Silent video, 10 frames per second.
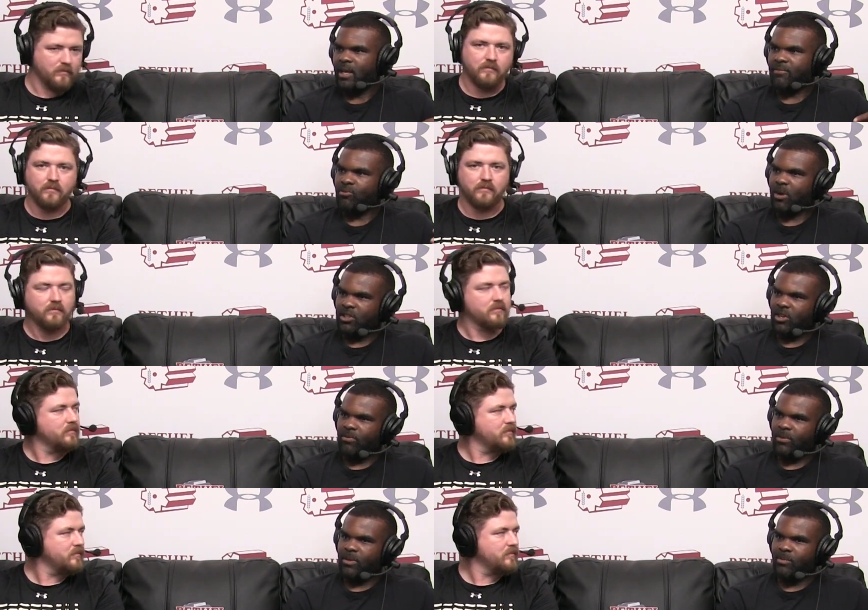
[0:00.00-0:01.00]
Speaker 1: if you watch
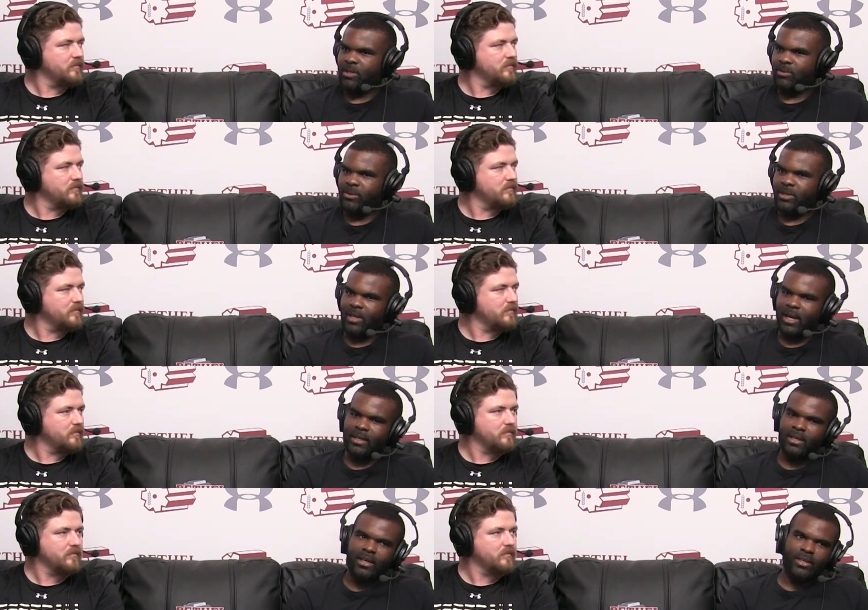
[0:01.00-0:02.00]
our film week to week,
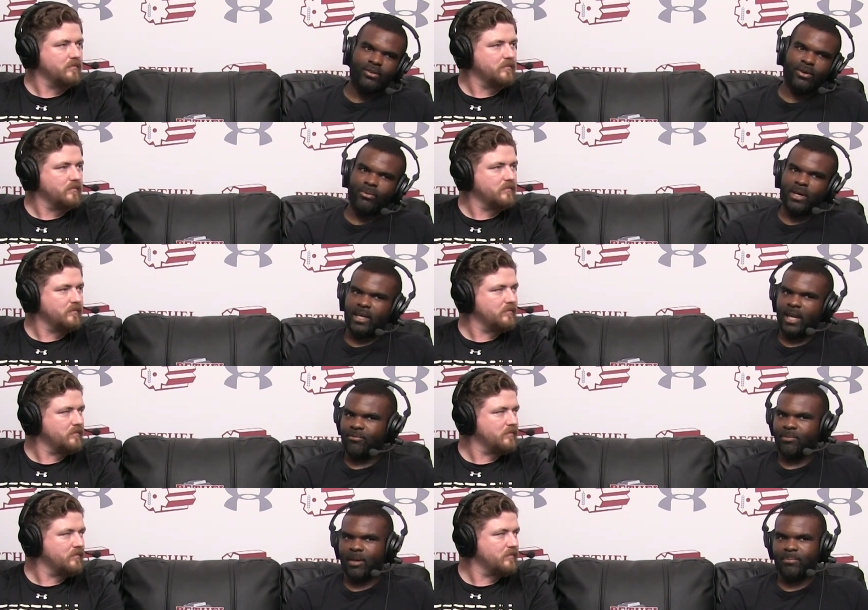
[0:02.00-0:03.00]
like you know, one
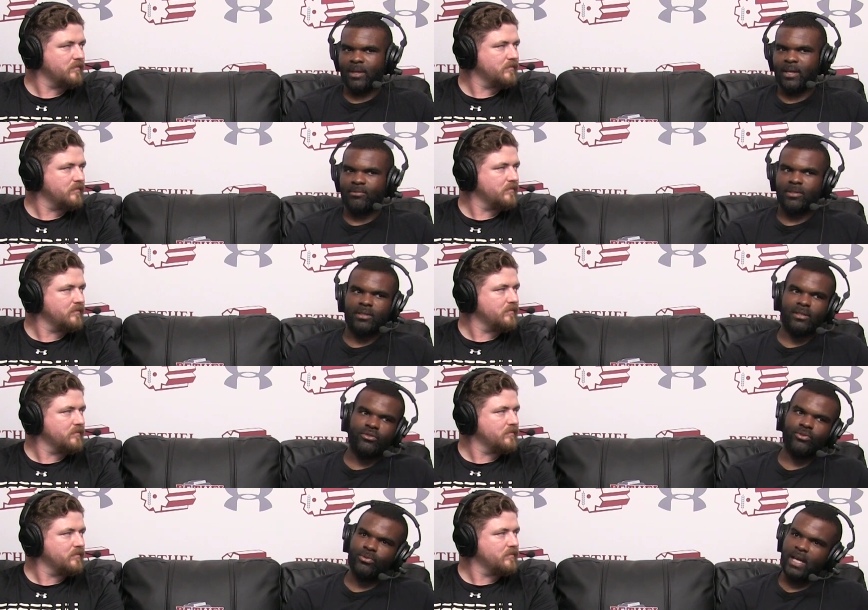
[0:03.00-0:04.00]
game we may play with
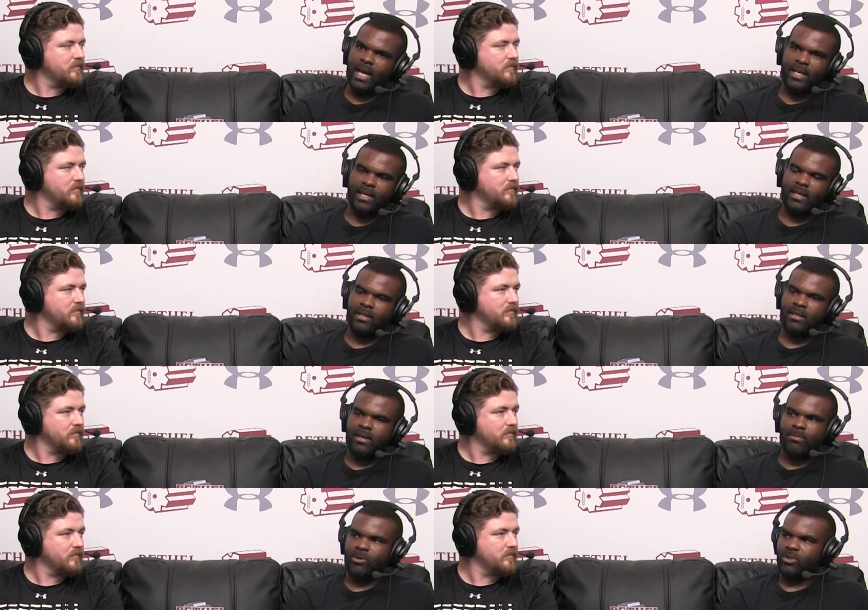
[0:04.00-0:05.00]
a true tight end.
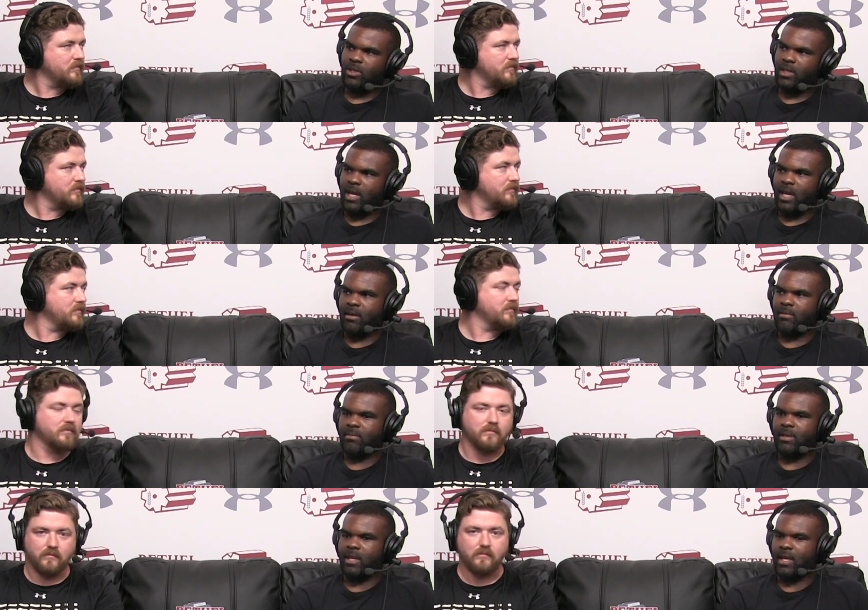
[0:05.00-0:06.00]
Most of the
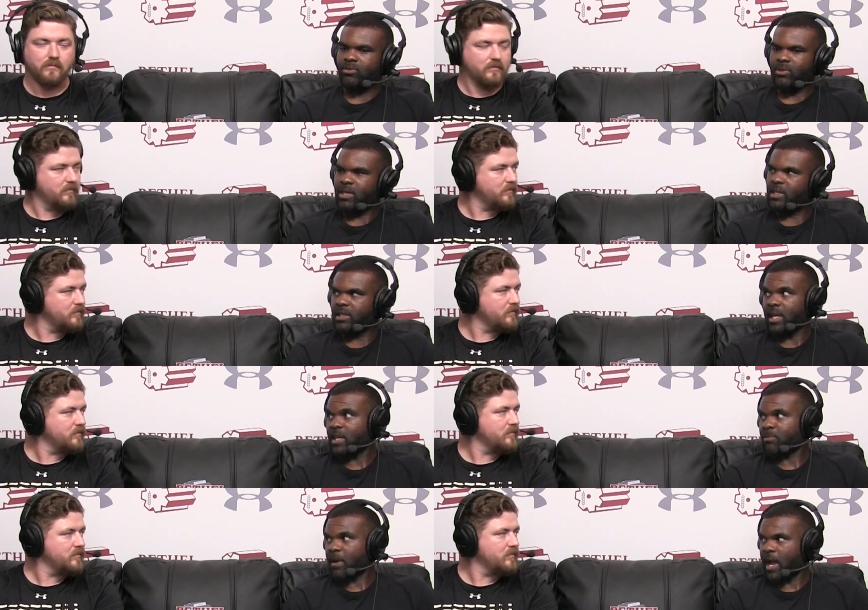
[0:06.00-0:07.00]
game next week he's an
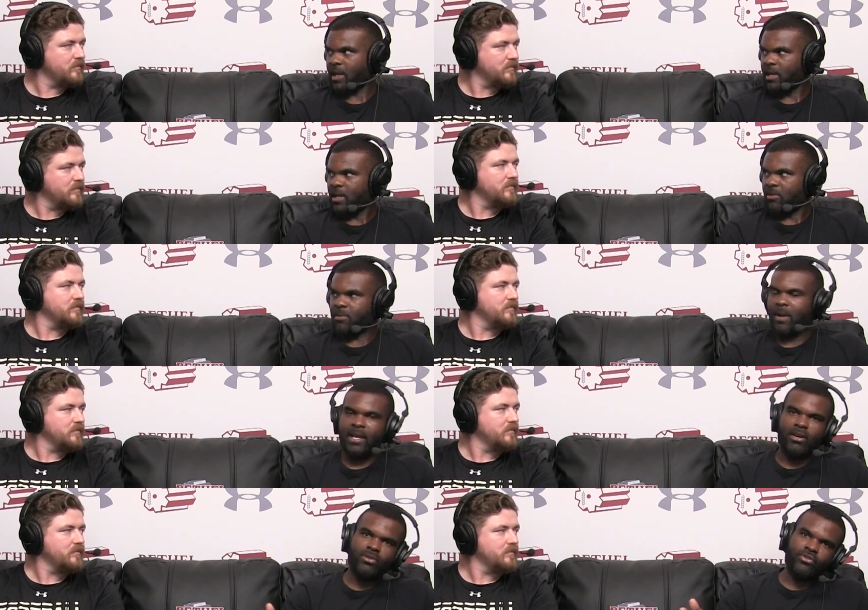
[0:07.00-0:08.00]
H back. We
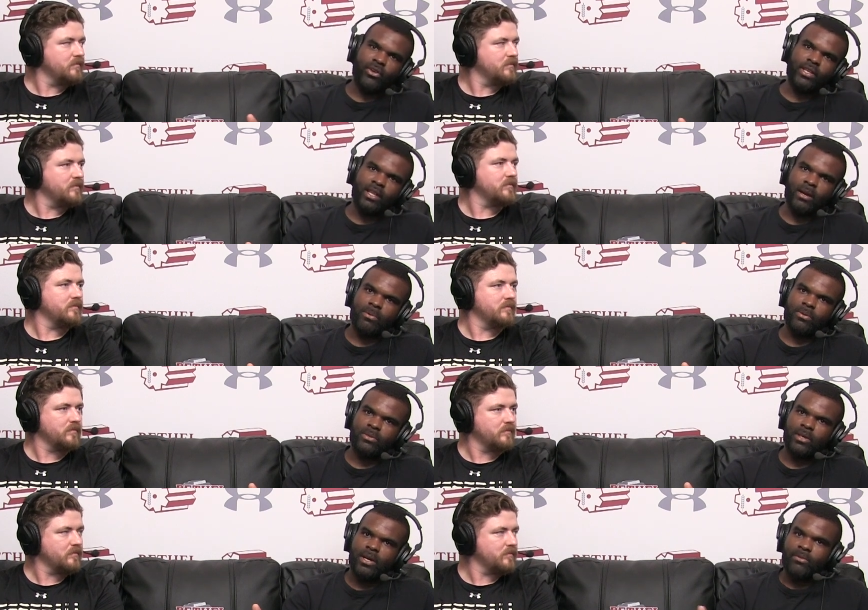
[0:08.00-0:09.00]
might go in straight
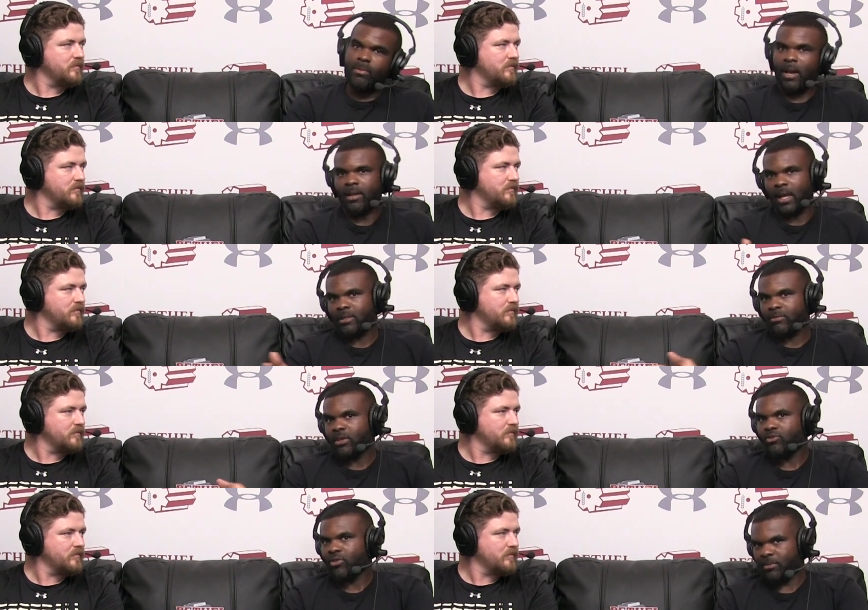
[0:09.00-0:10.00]
doubles. We might like to
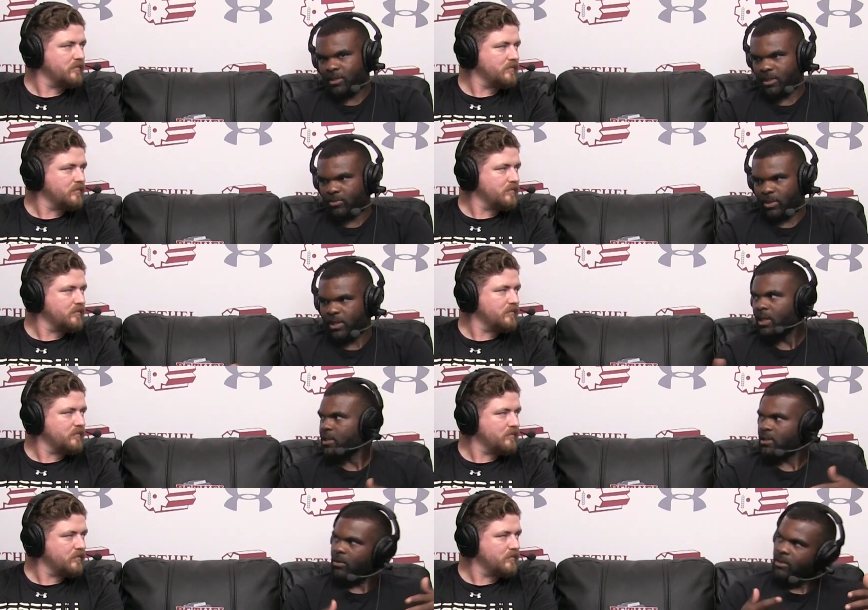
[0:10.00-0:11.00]
run trips this week.
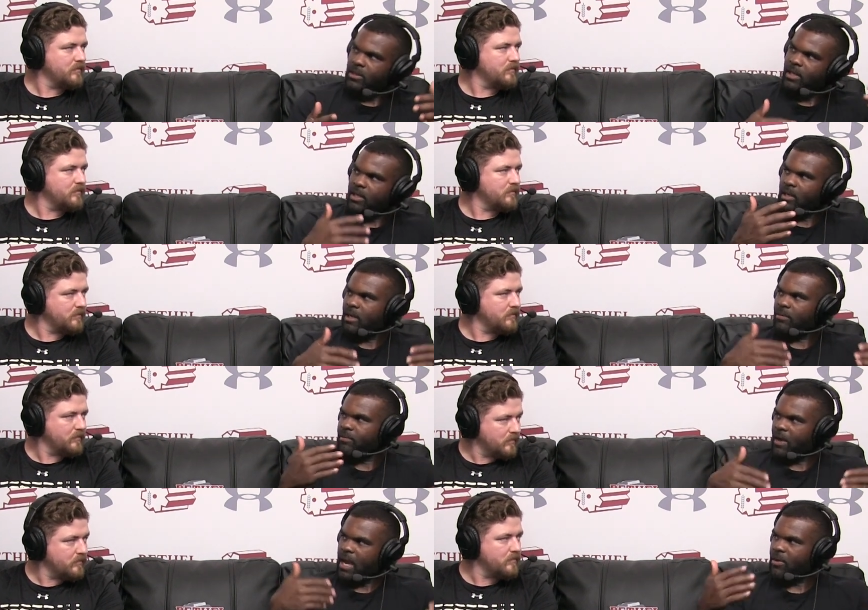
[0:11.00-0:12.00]
So it it, it
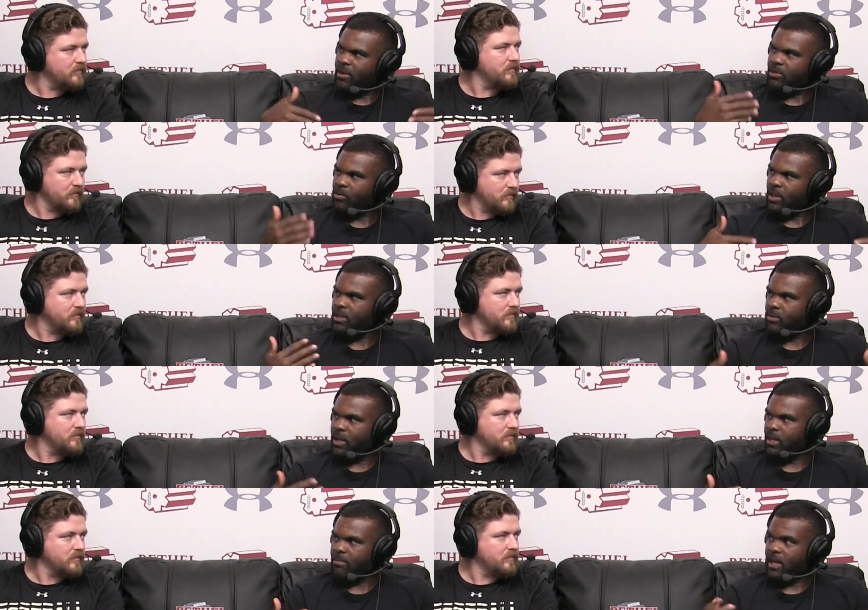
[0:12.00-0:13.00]
varies week to
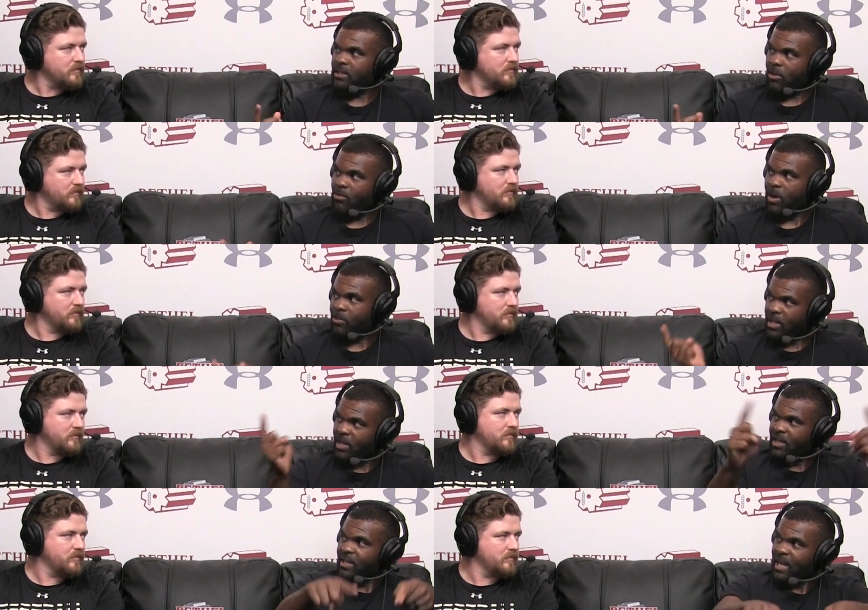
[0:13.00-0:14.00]
week based on mm-hmm. what we
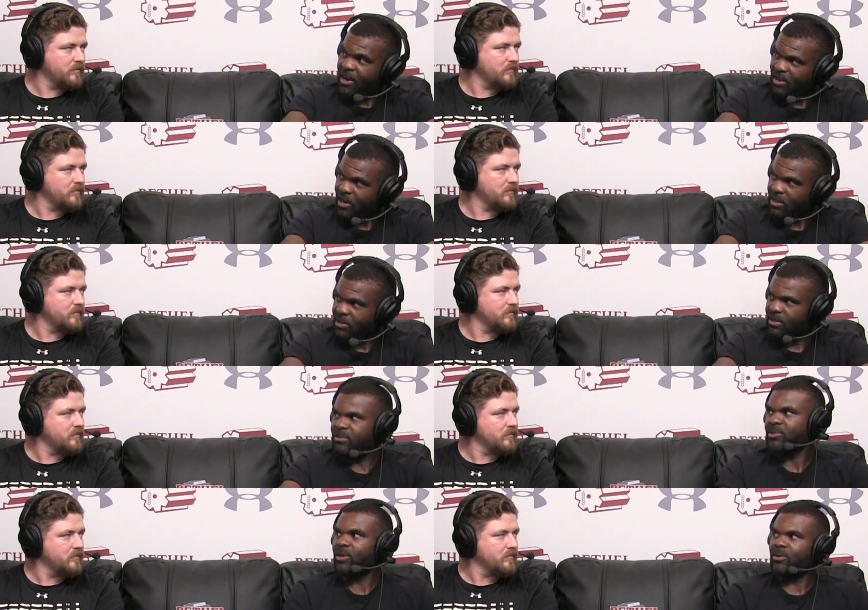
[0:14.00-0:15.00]
think they're gonna do.
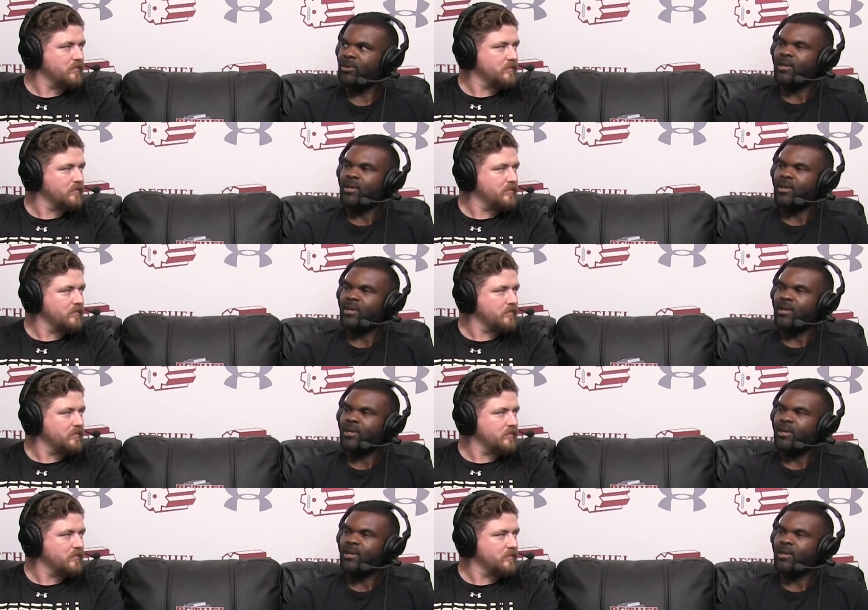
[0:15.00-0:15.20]
So